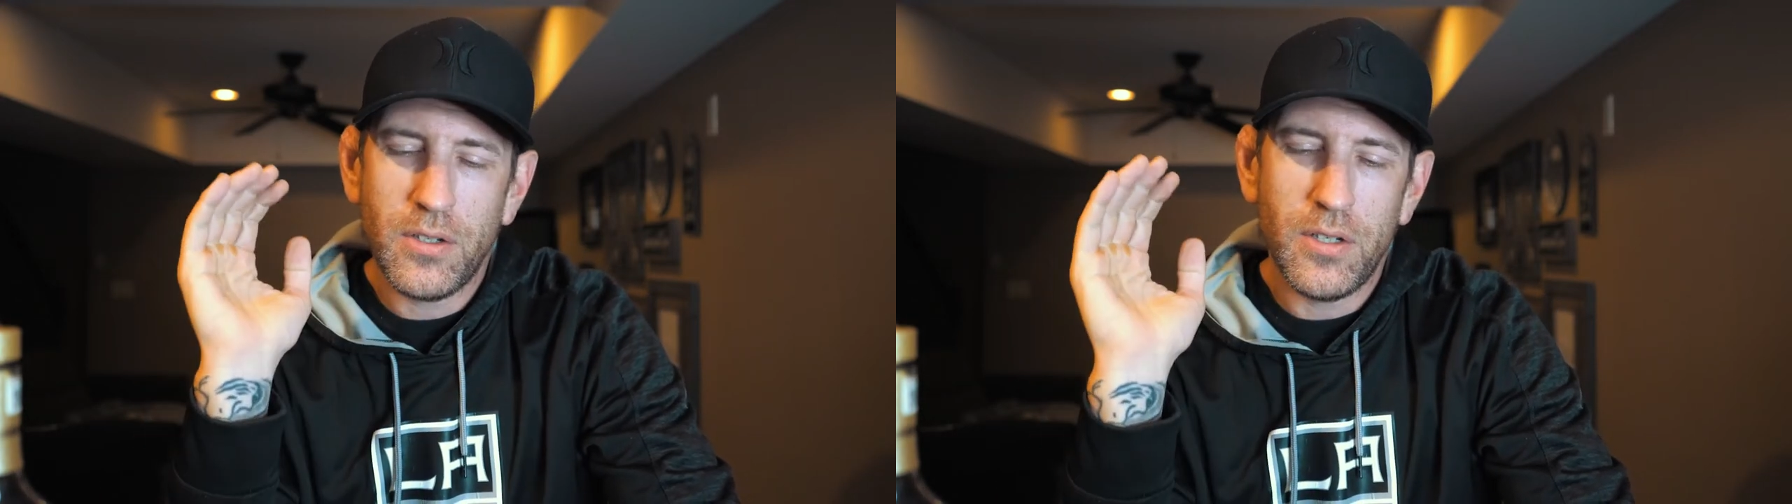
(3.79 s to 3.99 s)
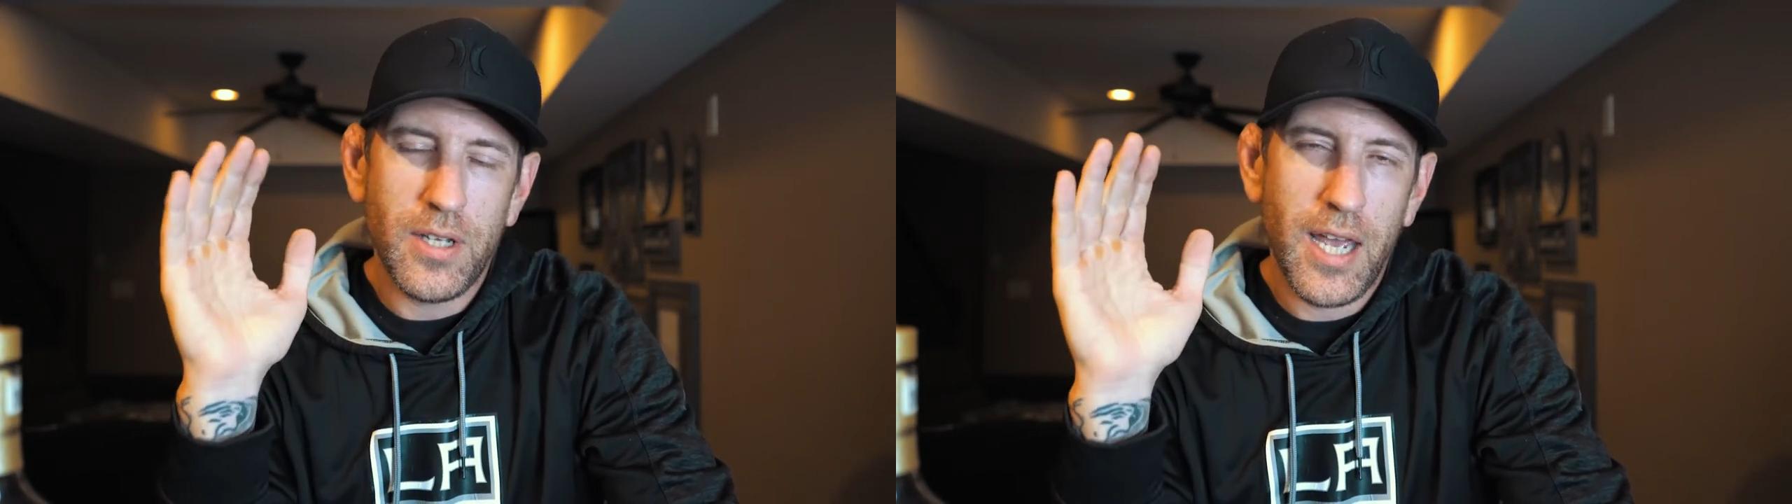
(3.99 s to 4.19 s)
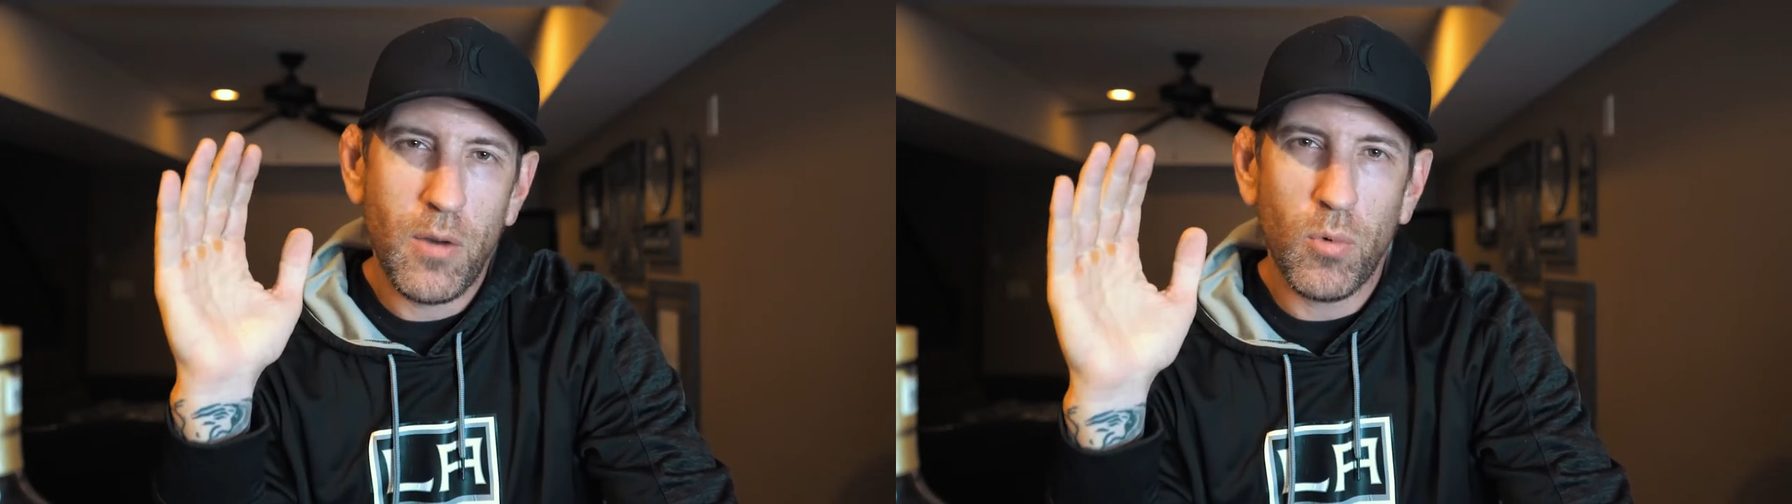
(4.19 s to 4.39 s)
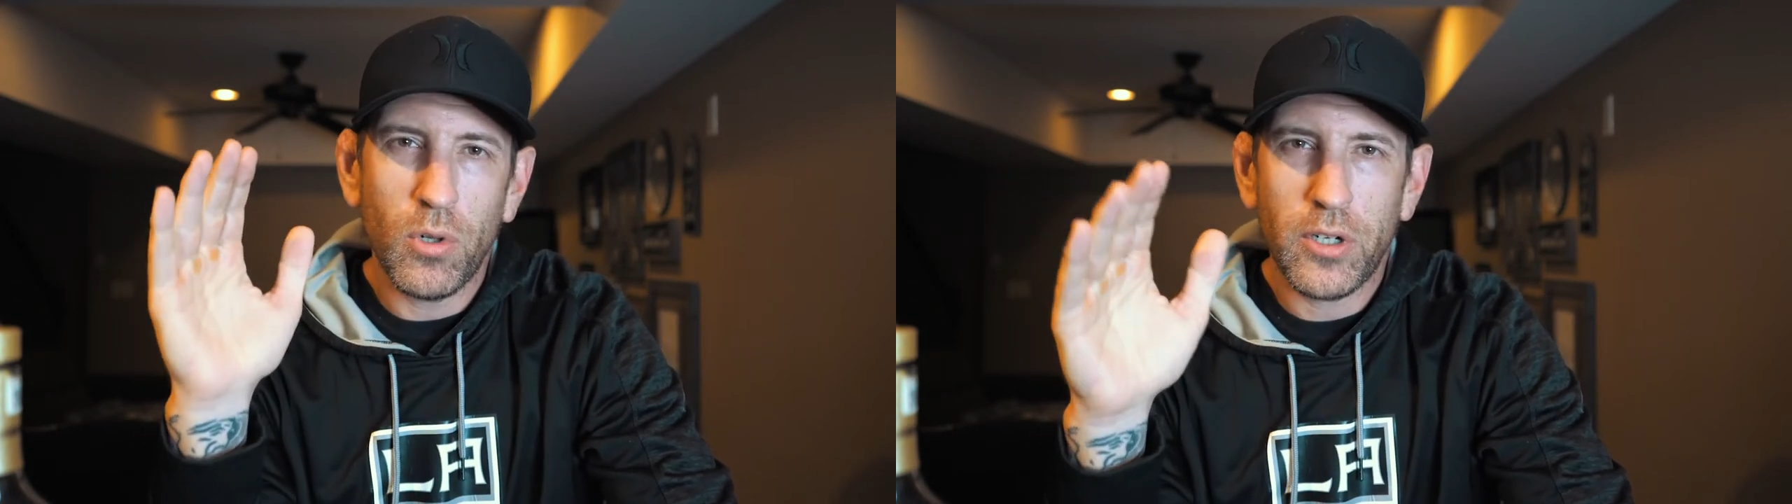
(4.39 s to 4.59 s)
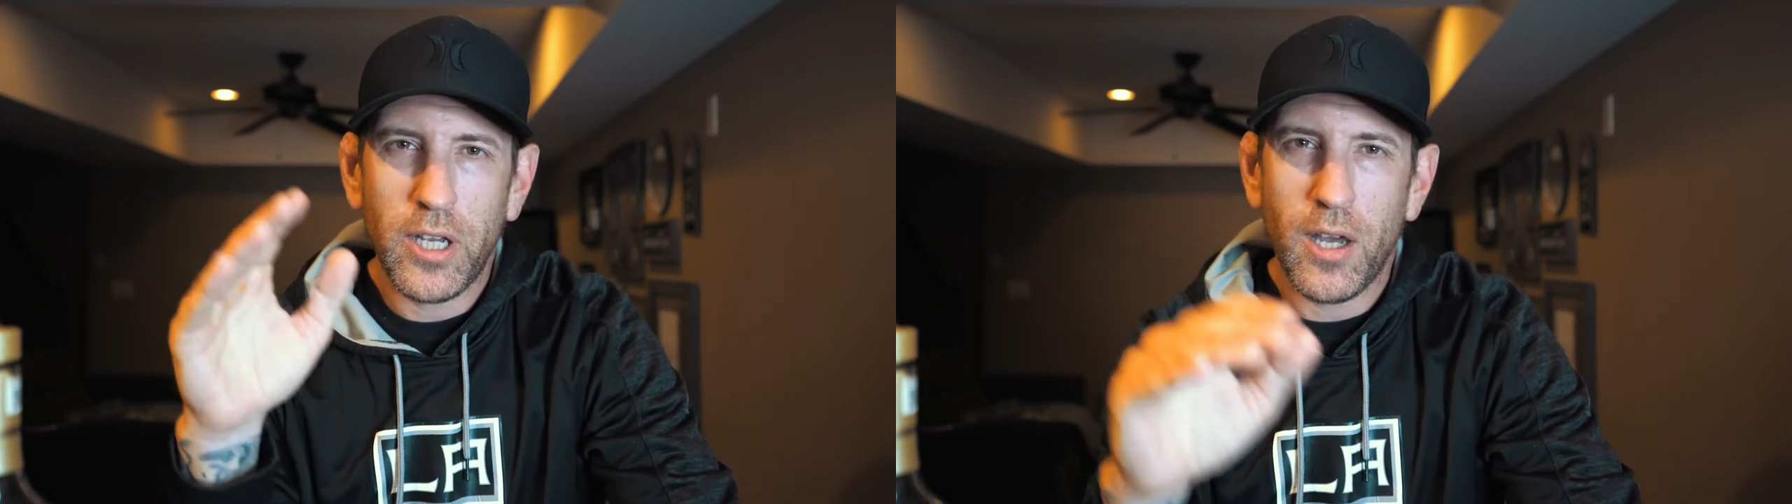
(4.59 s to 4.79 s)
Today we're
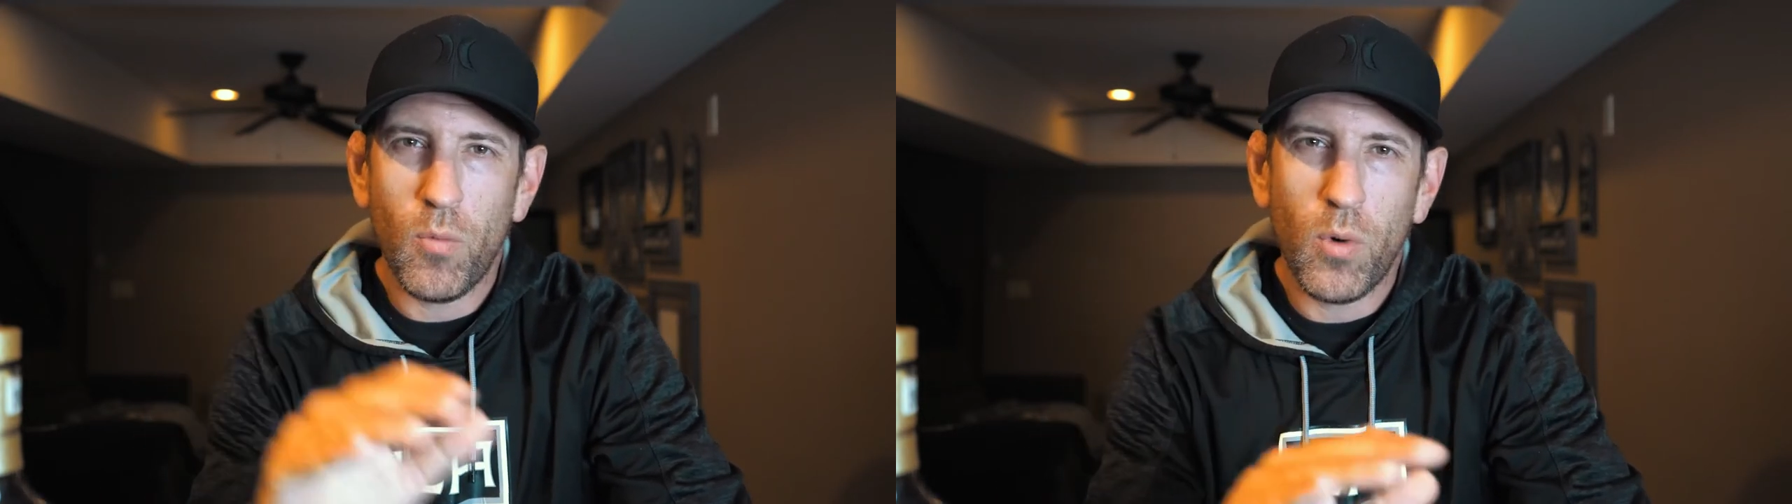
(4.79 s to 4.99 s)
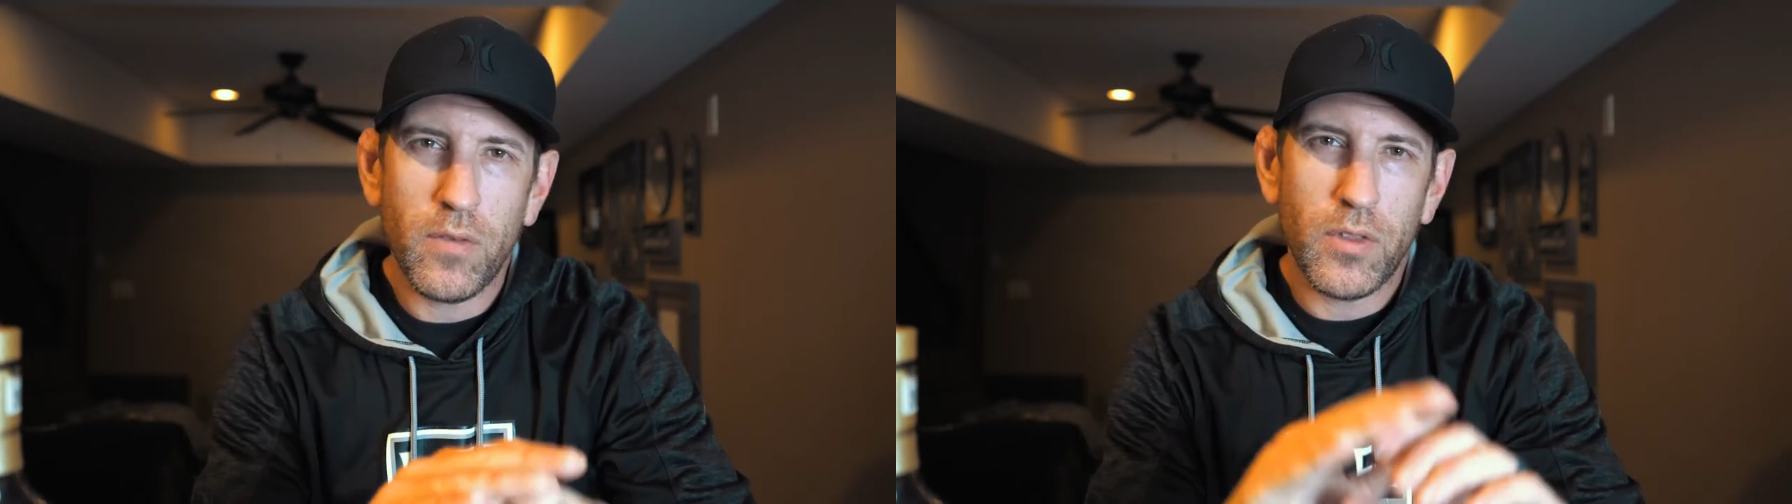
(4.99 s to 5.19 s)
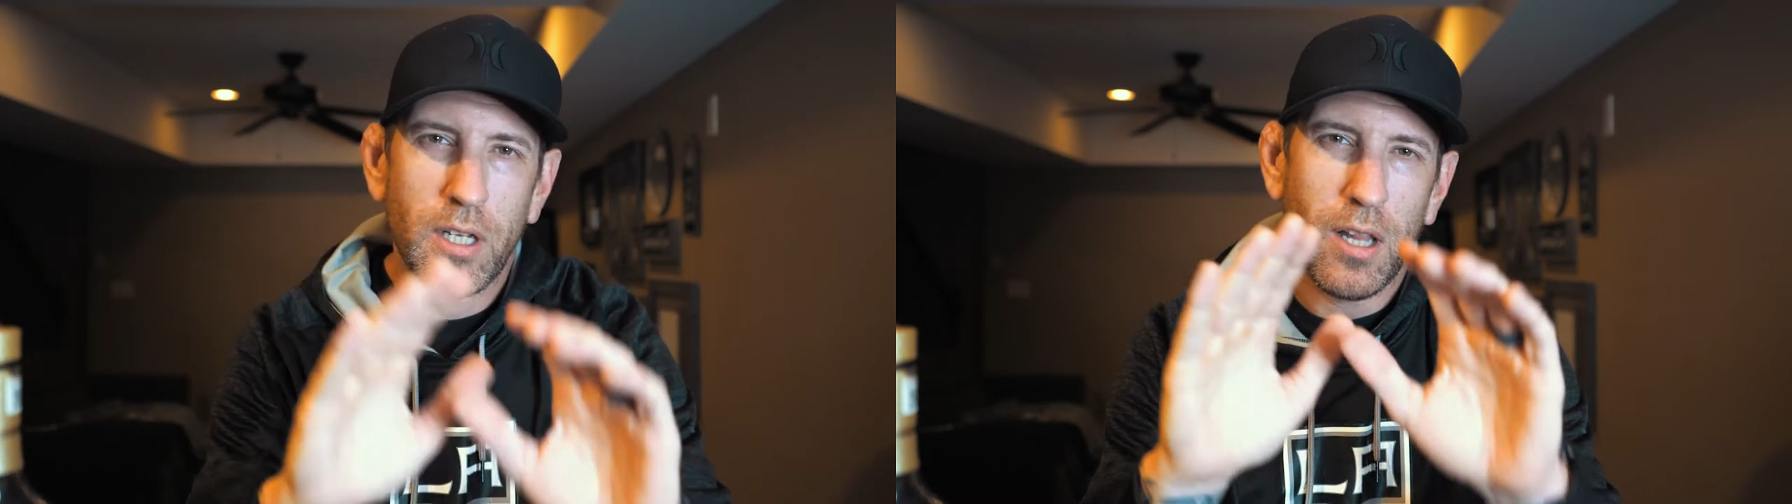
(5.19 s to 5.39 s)
looking at one of the